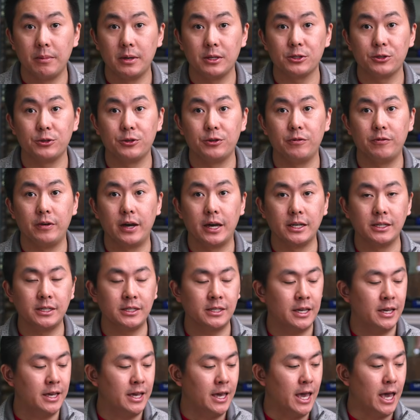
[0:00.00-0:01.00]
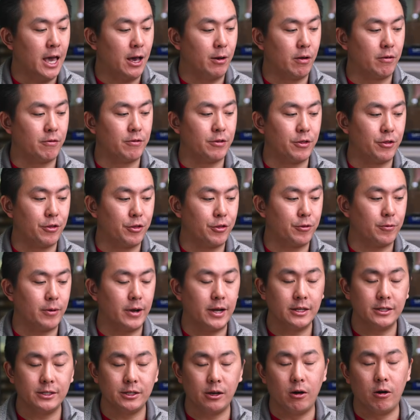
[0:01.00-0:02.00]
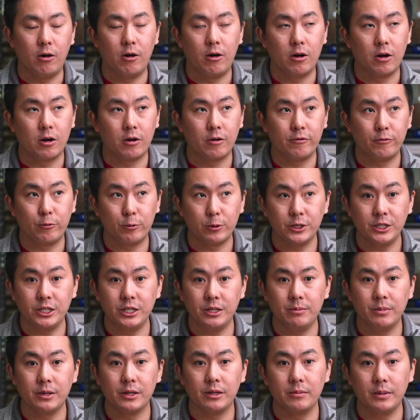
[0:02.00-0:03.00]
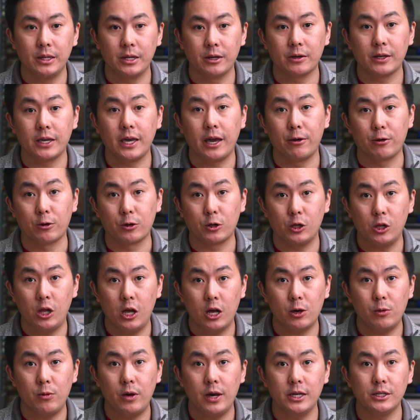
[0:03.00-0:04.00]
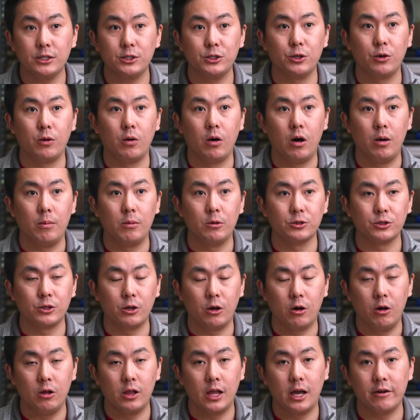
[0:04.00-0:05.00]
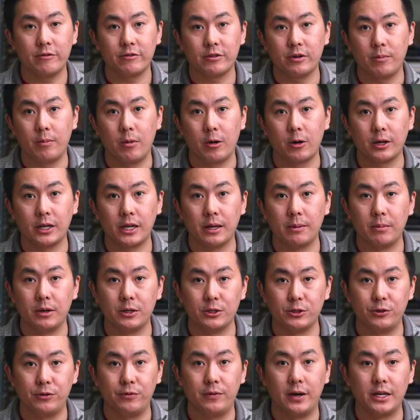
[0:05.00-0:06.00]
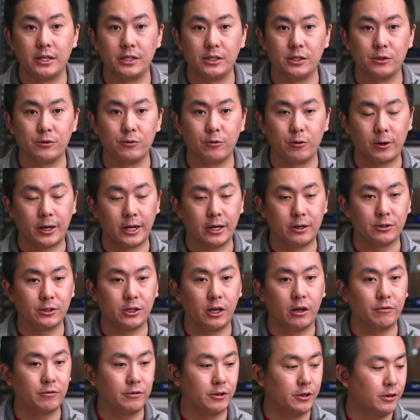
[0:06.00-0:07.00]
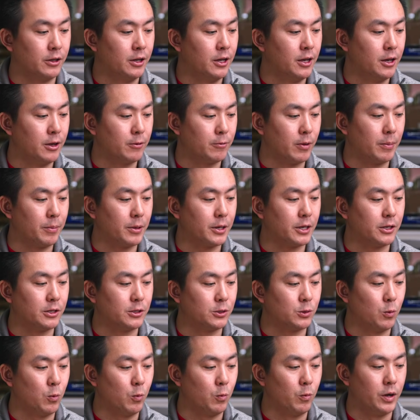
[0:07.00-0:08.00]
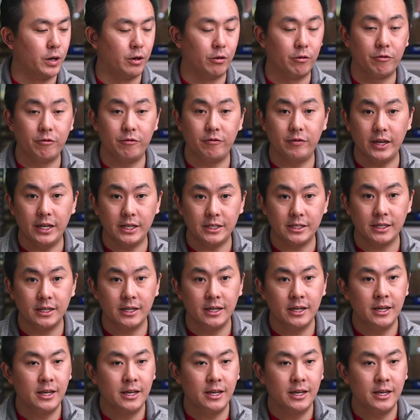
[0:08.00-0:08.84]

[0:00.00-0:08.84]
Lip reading: muzzle device. However, the threads are 14mm counterclockwise, so almost all aftermarket muzzle devices for airsoft replicas will fit.